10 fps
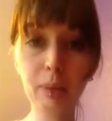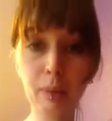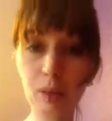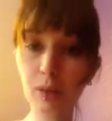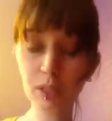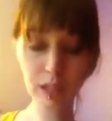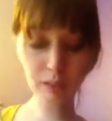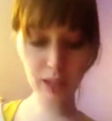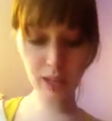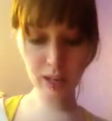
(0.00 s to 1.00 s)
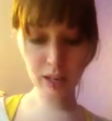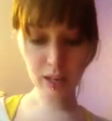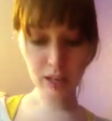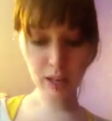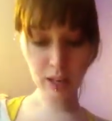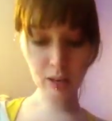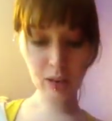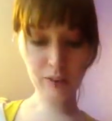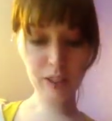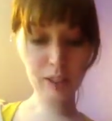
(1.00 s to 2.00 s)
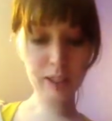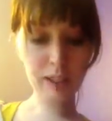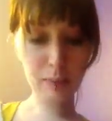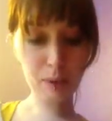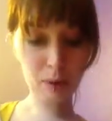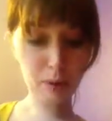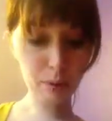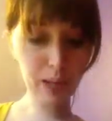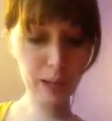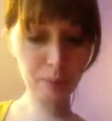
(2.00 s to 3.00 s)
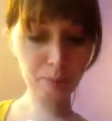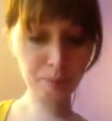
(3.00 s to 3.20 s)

baby grows out of that, and you have to unsnap it all the way.